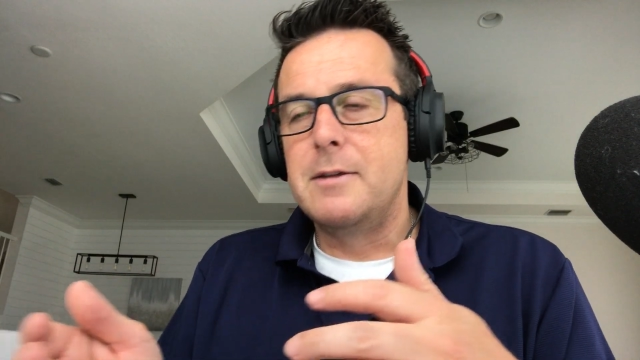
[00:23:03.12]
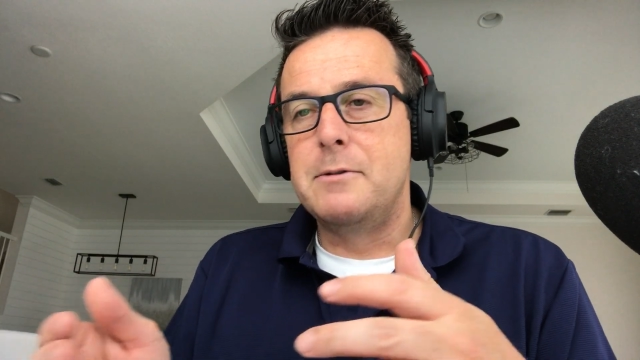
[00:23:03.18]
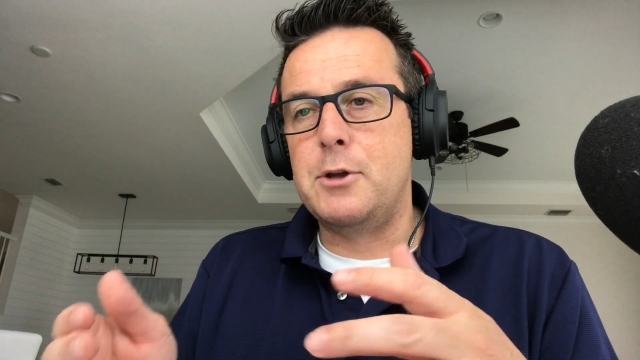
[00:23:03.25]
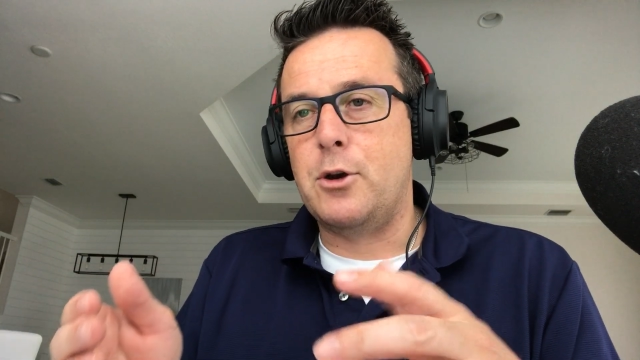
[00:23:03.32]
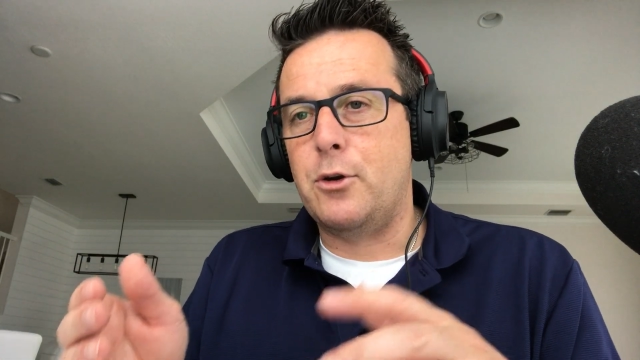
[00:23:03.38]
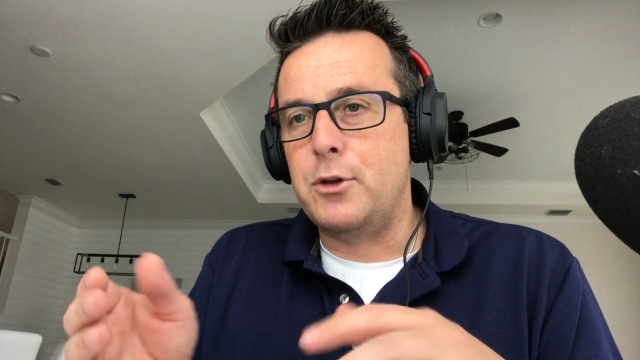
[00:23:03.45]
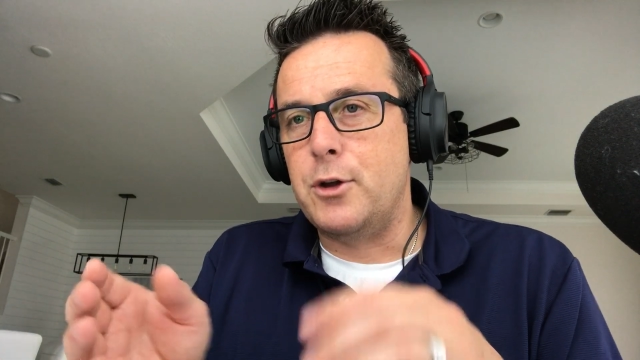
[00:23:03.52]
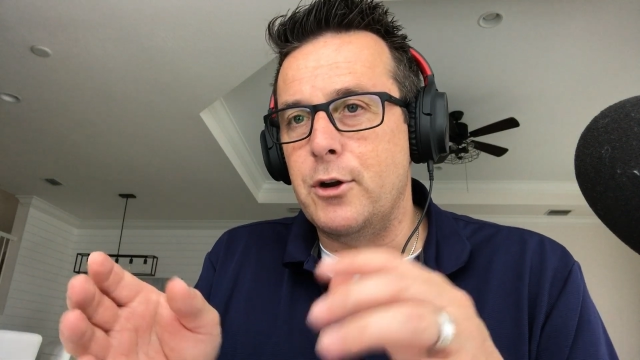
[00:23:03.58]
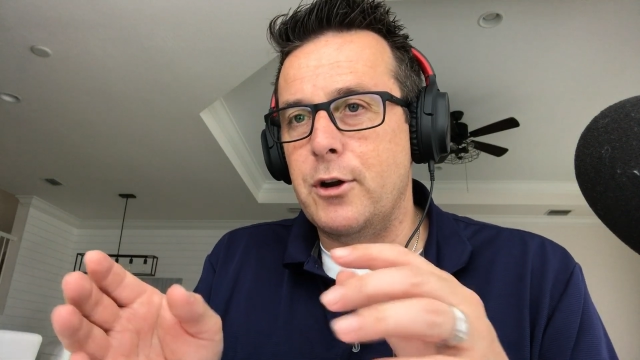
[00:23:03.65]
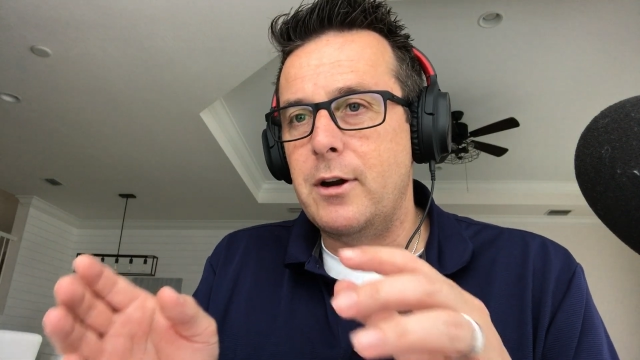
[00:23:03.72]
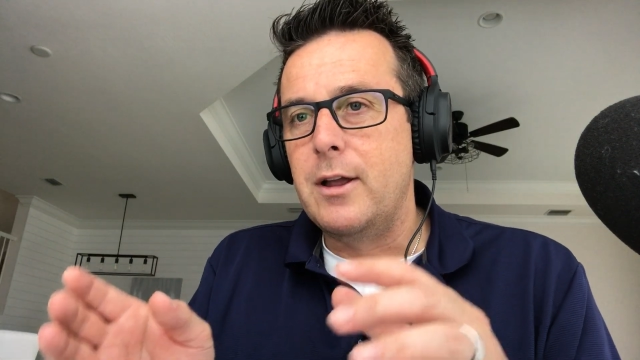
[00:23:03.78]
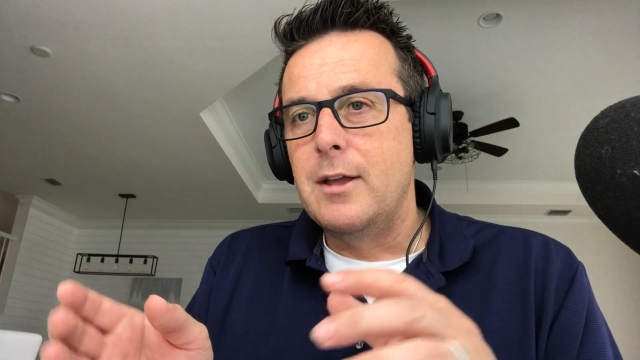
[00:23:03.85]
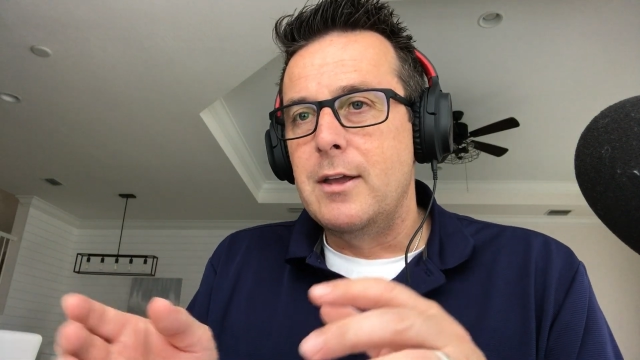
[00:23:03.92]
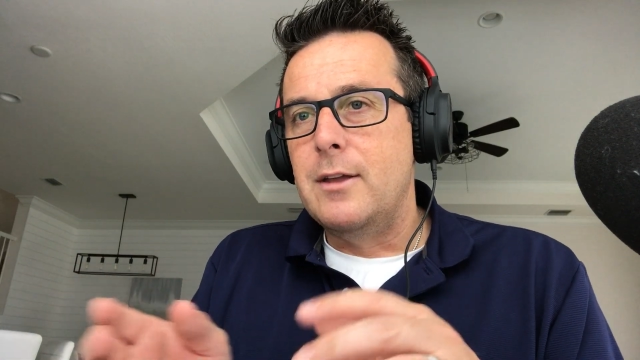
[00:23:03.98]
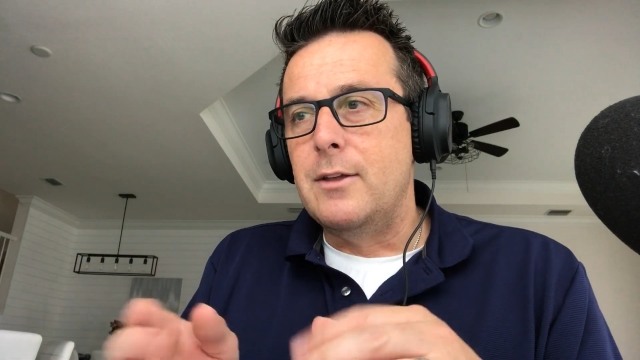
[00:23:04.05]
you know,
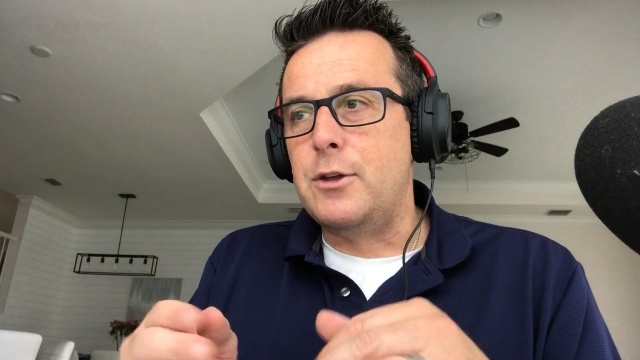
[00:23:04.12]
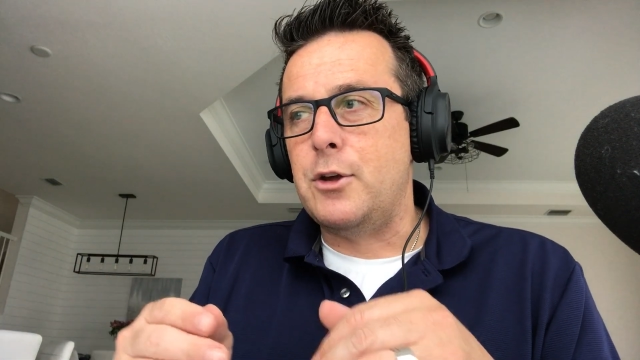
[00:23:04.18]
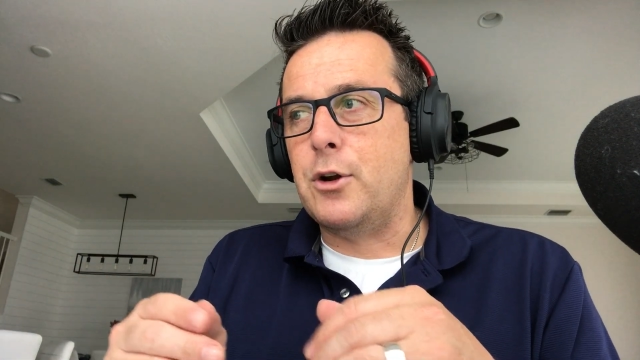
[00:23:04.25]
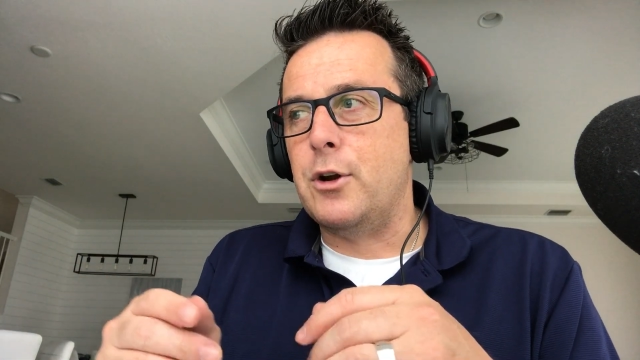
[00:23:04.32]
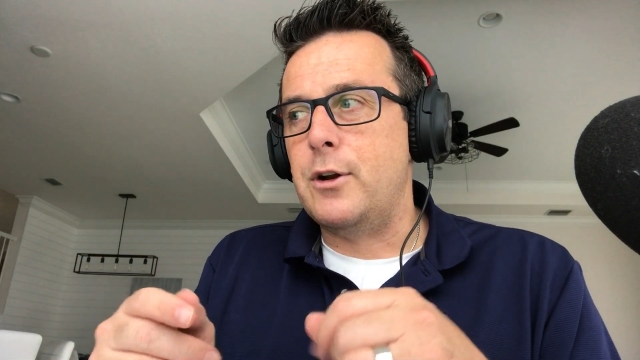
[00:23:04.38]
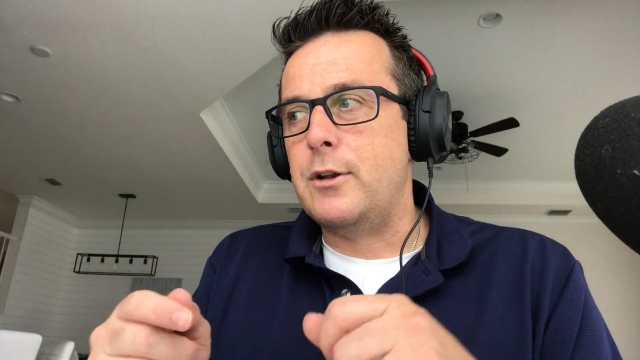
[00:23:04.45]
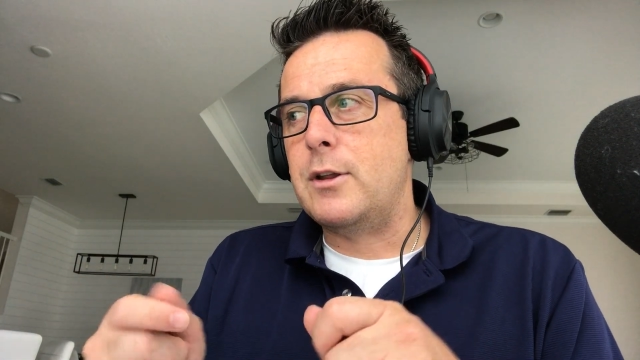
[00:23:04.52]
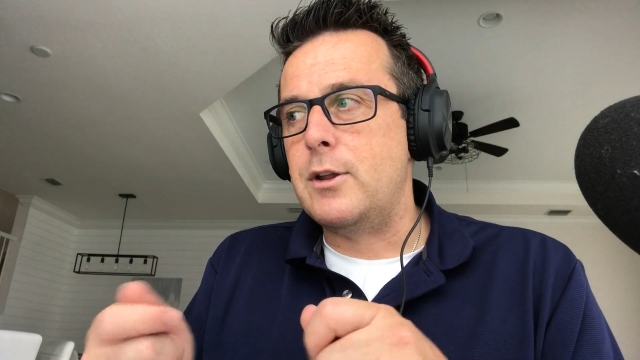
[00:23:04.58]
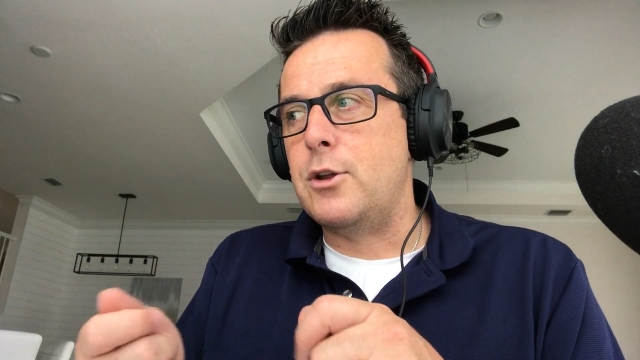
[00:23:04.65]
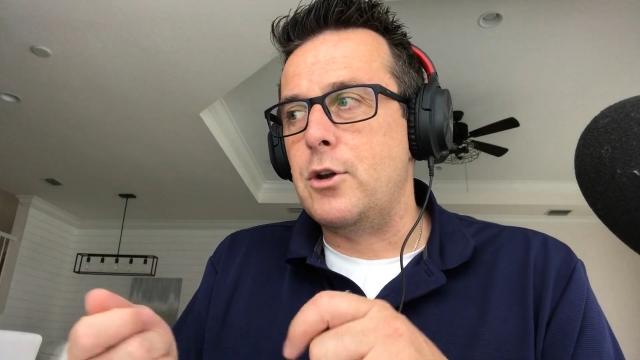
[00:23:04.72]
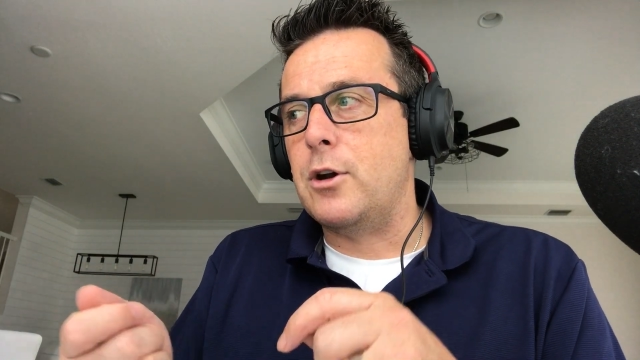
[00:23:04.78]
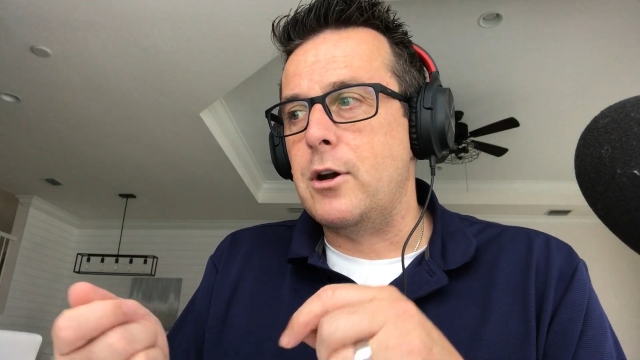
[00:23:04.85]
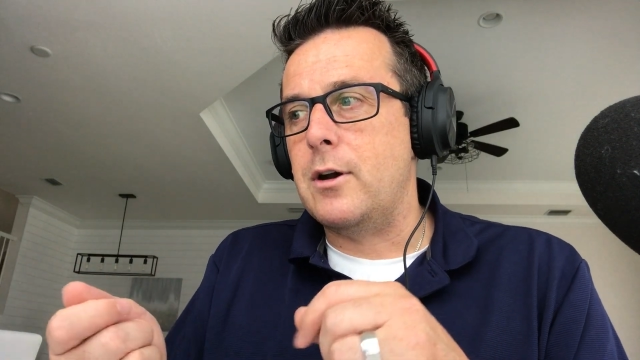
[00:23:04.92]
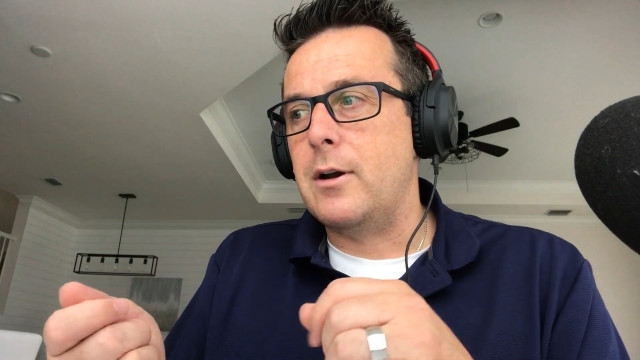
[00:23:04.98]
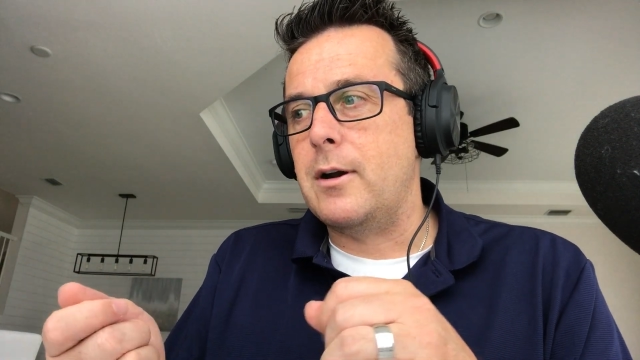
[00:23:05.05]

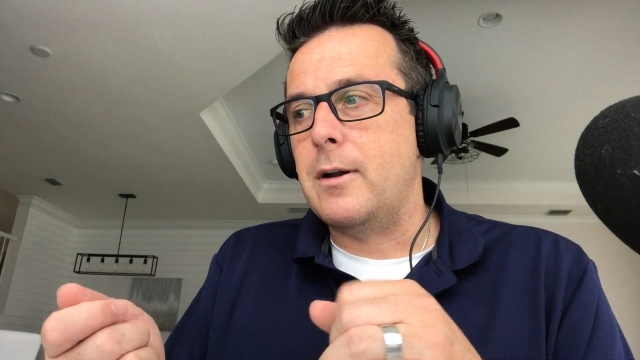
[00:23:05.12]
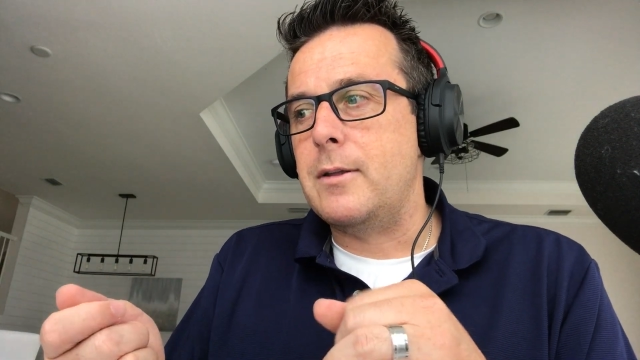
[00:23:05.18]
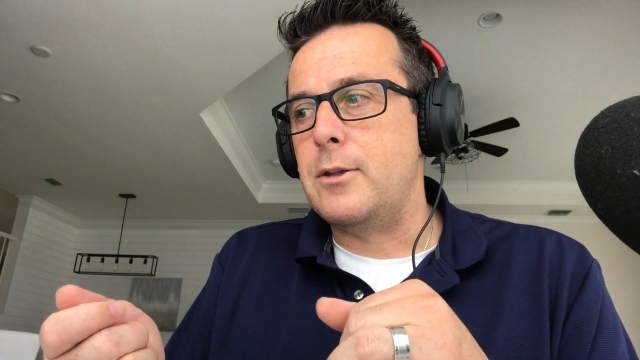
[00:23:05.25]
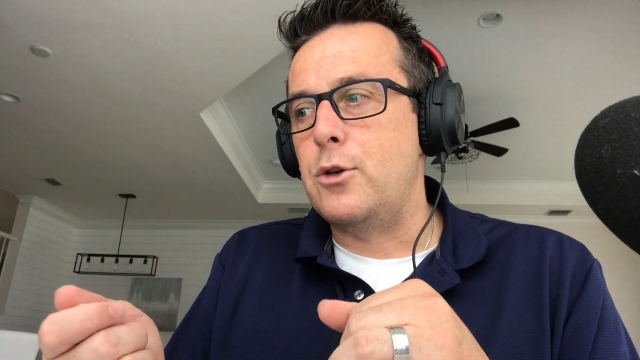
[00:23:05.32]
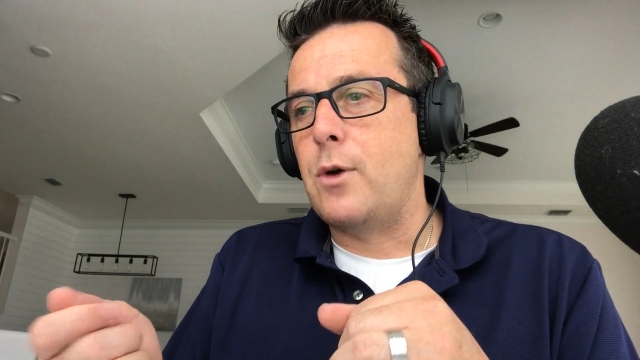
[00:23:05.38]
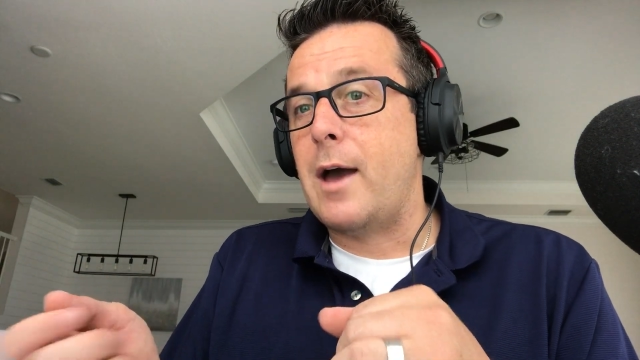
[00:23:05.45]
you